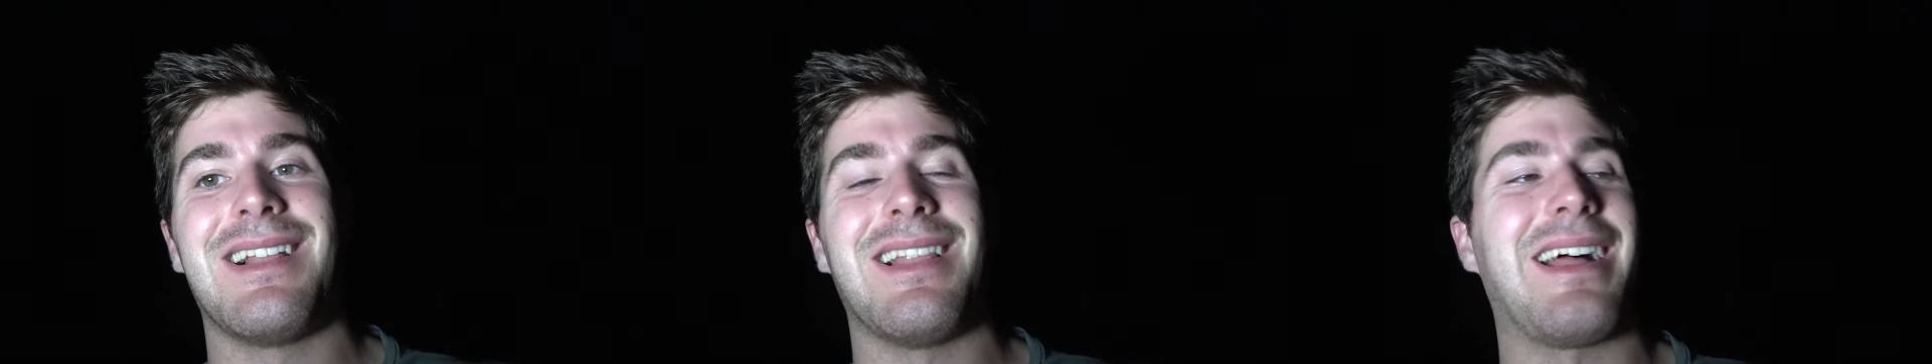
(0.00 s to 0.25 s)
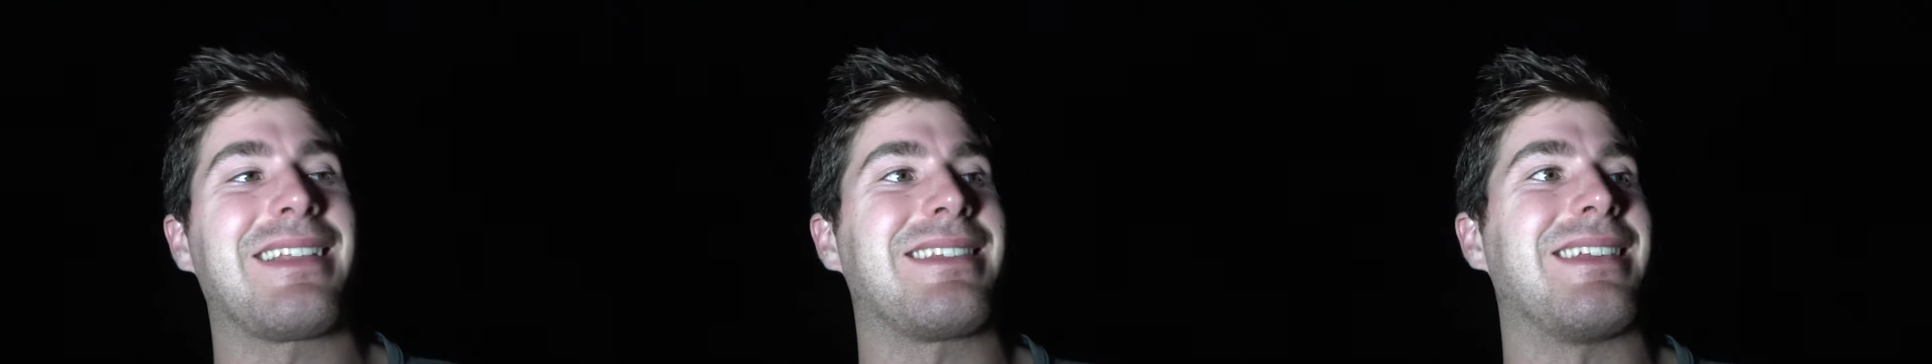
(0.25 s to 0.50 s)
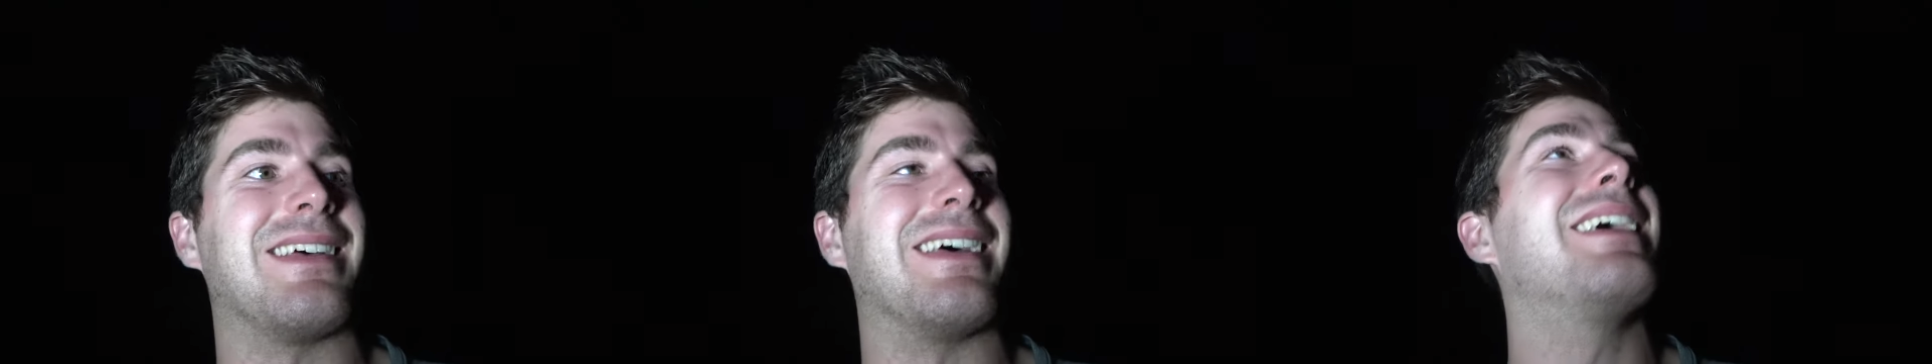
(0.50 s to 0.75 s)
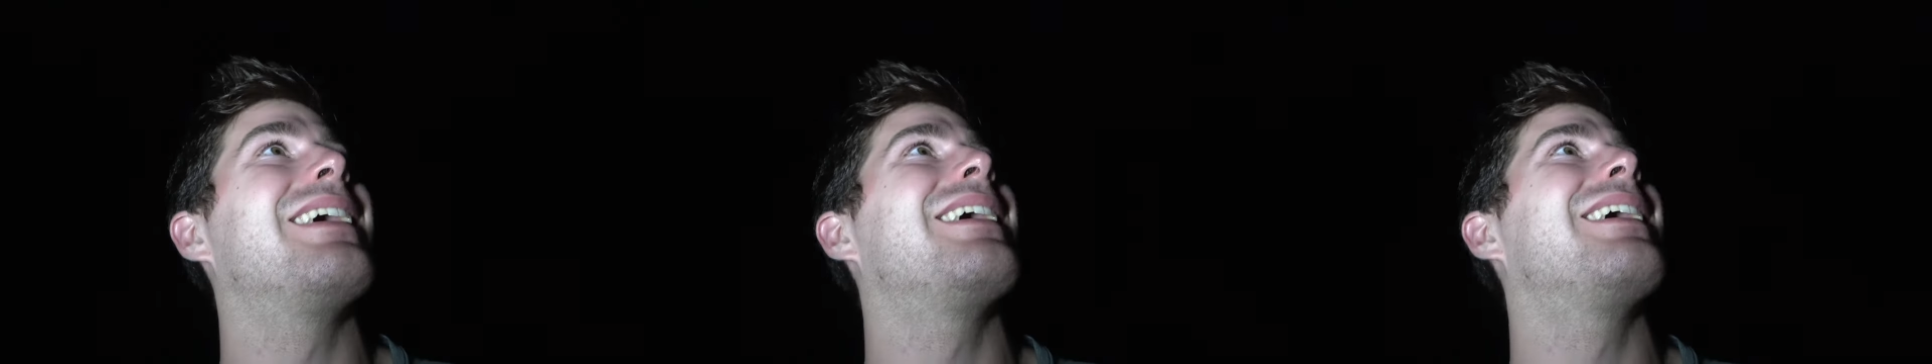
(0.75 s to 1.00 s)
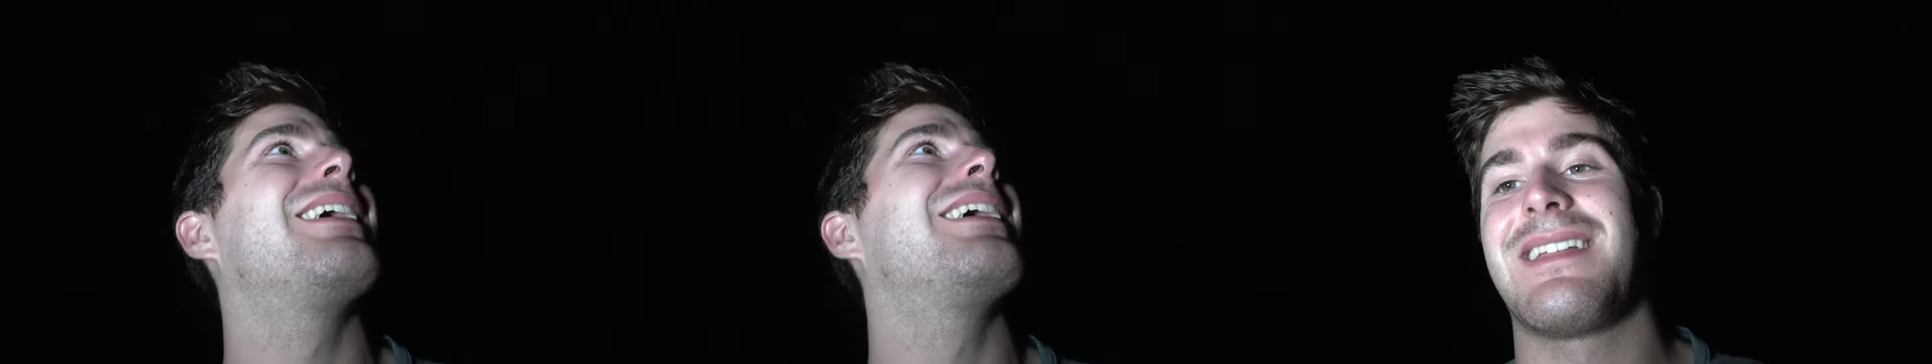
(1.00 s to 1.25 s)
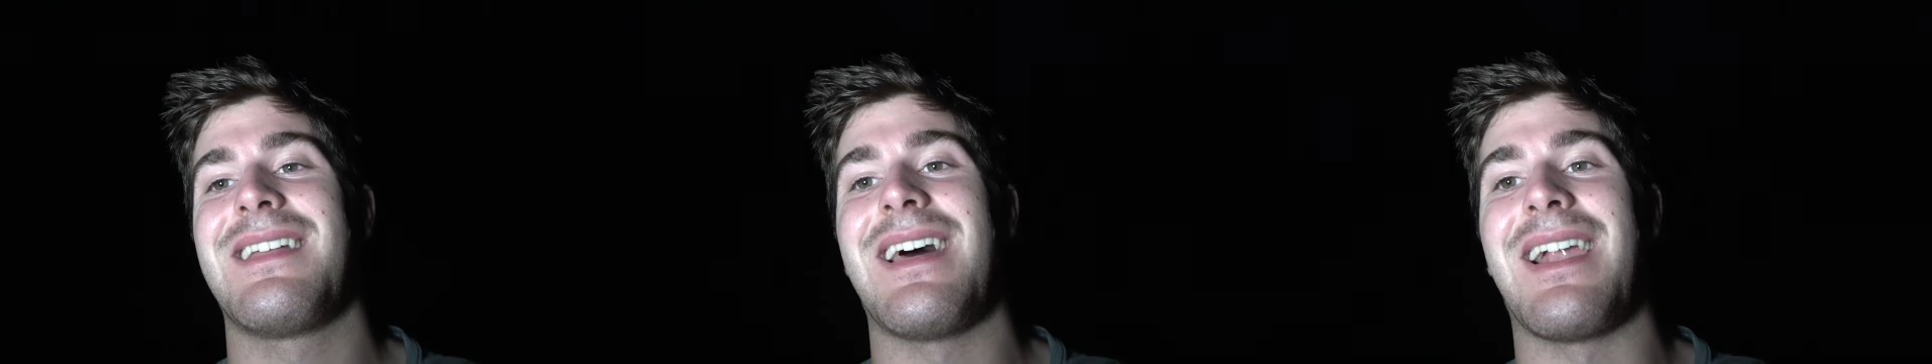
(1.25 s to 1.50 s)
Lots of,
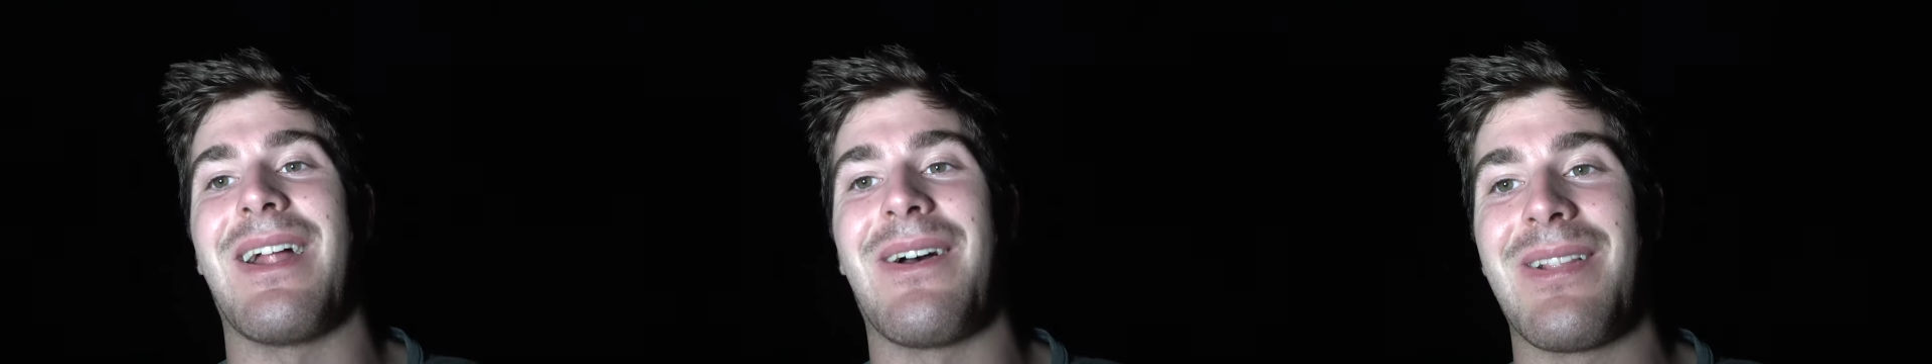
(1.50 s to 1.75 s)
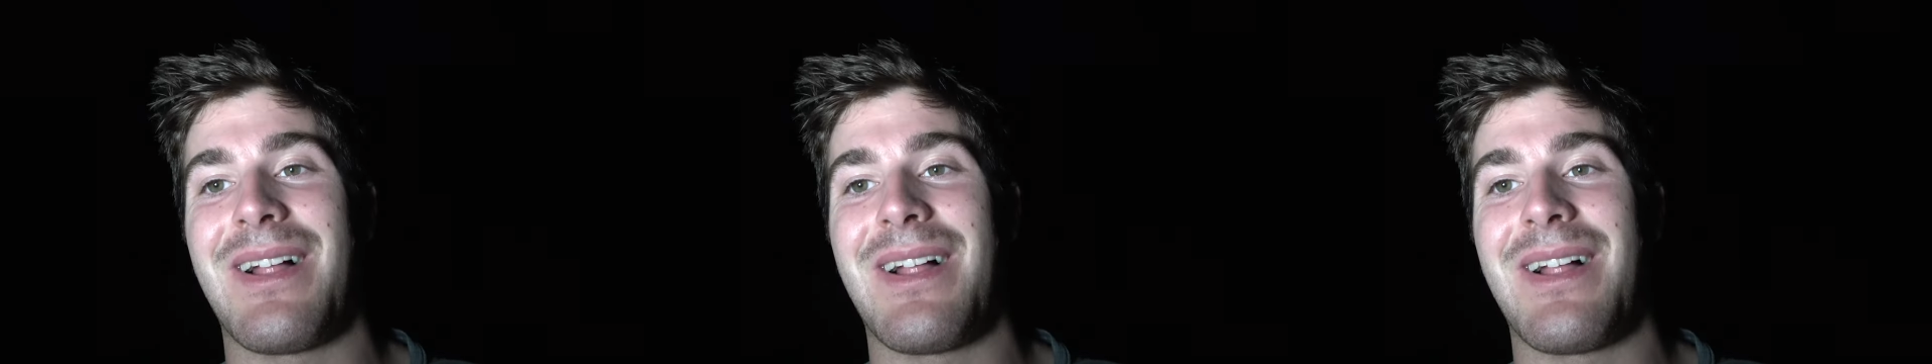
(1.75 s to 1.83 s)
I don't know,